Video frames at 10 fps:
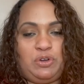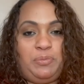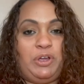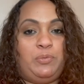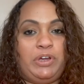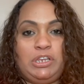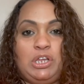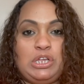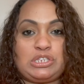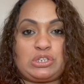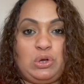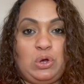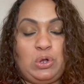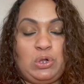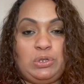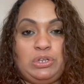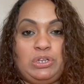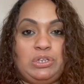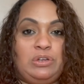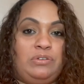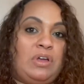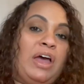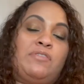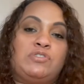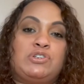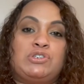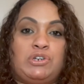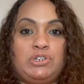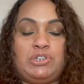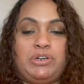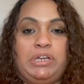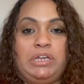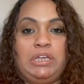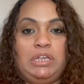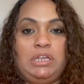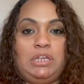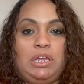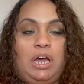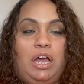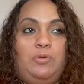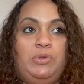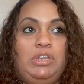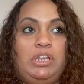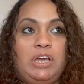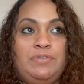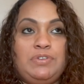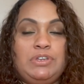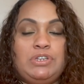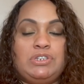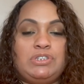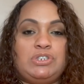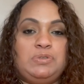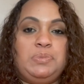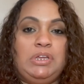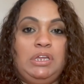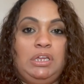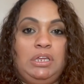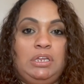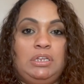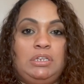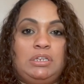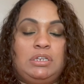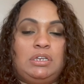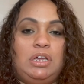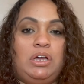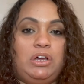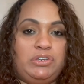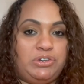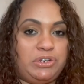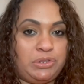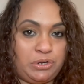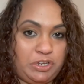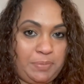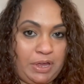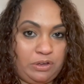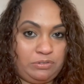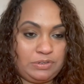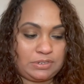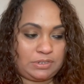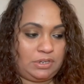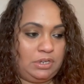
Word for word: my weight loss goal after surgery, I would love to be 130 pounds.